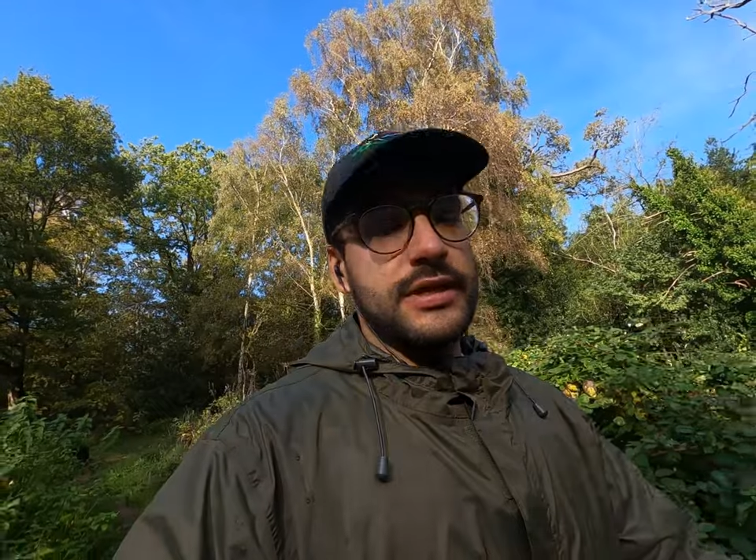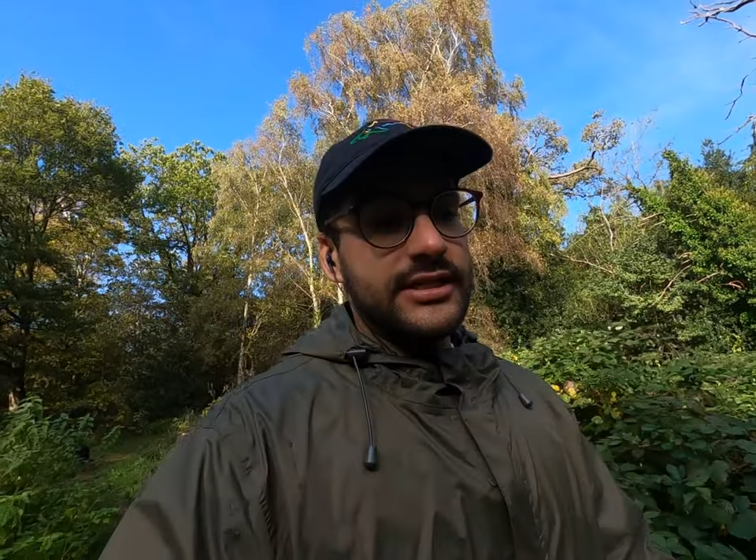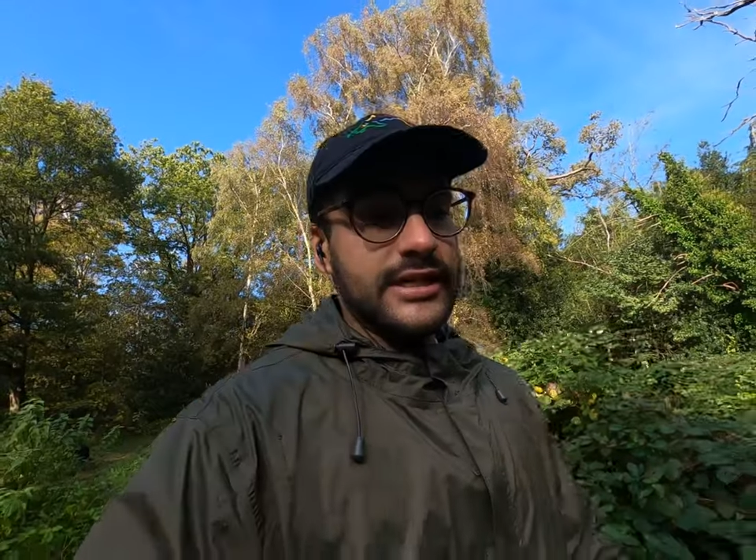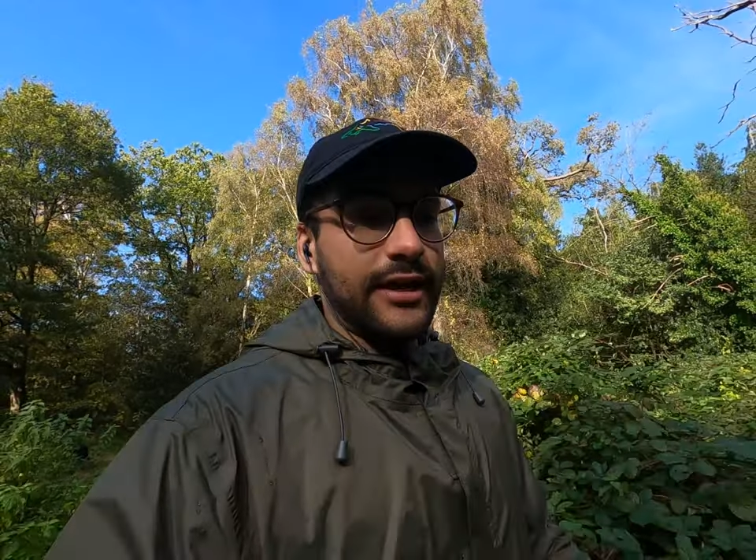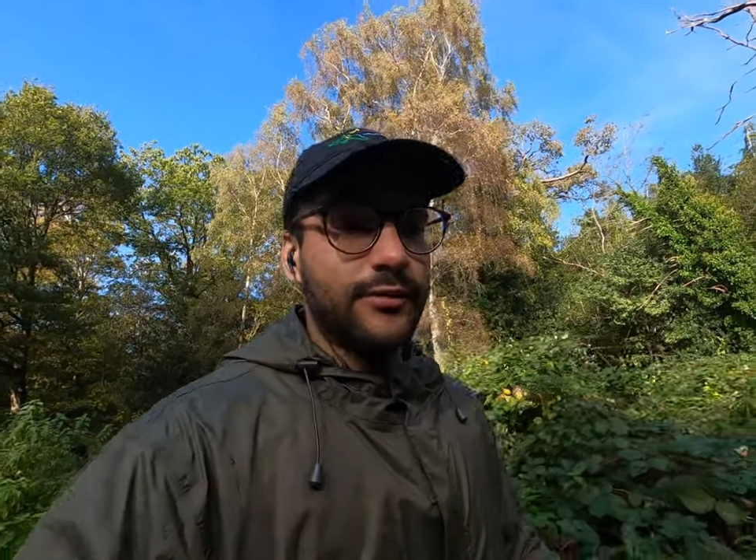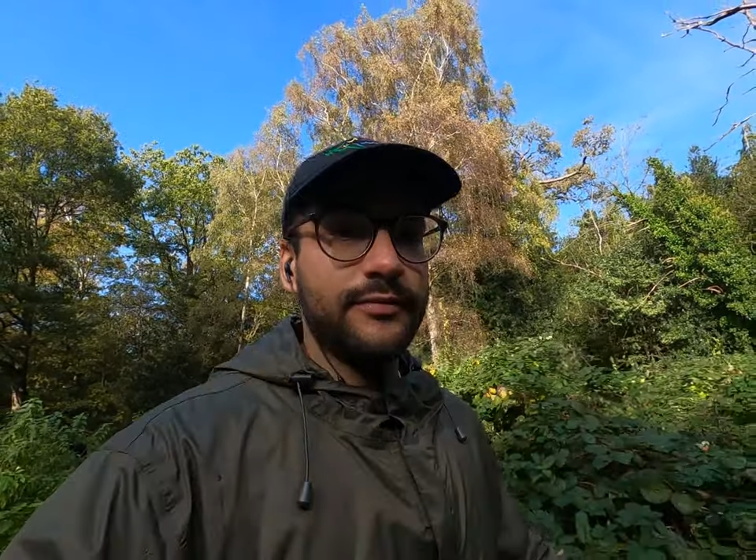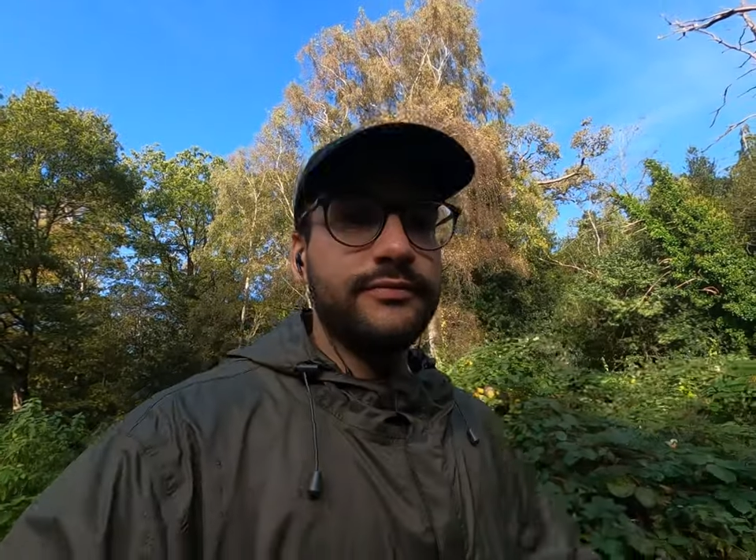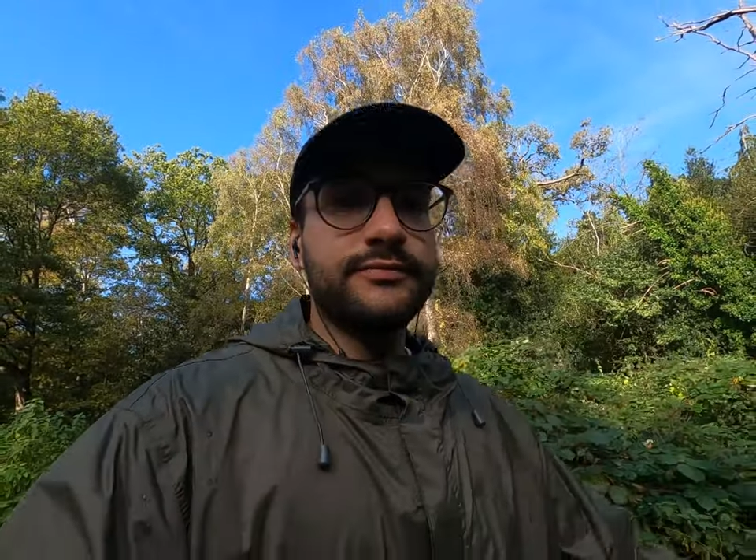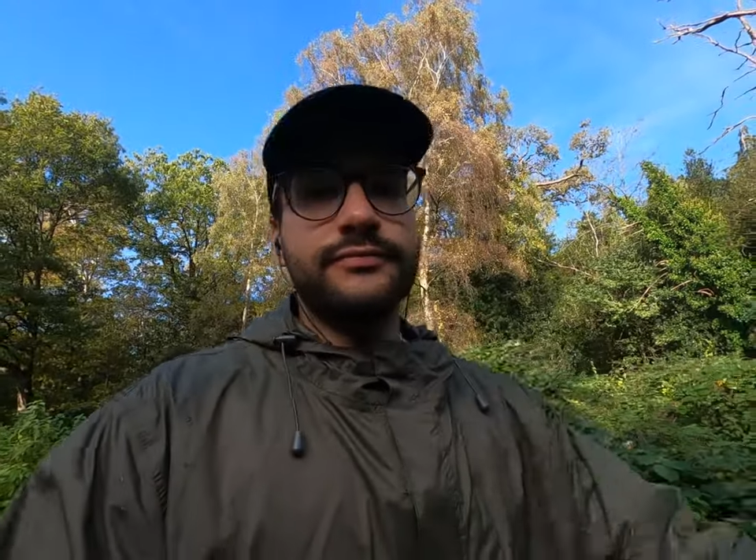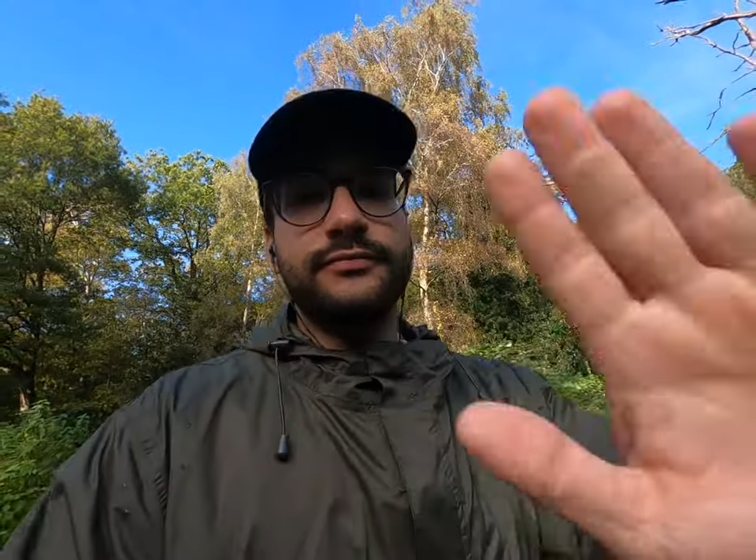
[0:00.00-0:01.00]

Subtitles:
peace out.